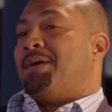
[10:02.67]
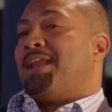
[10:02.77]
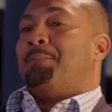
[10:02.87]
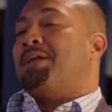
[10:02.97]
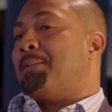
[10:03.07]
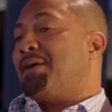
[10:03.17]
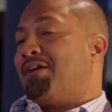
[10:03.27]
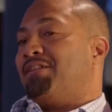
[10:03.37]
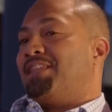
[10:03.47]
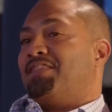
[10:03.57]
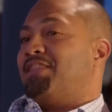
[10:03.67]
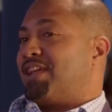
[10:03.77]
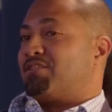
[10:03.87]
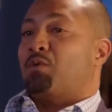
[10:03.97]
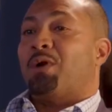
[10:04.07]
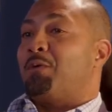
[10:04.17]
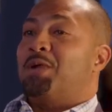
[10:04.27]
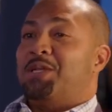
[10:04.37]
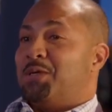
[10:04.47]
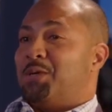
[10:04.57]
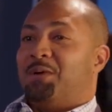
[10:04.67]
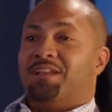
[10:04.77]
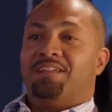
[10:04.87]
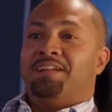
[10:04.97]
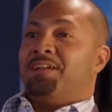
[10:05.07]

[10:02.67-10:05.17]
may not be a parent that thinks the way we do and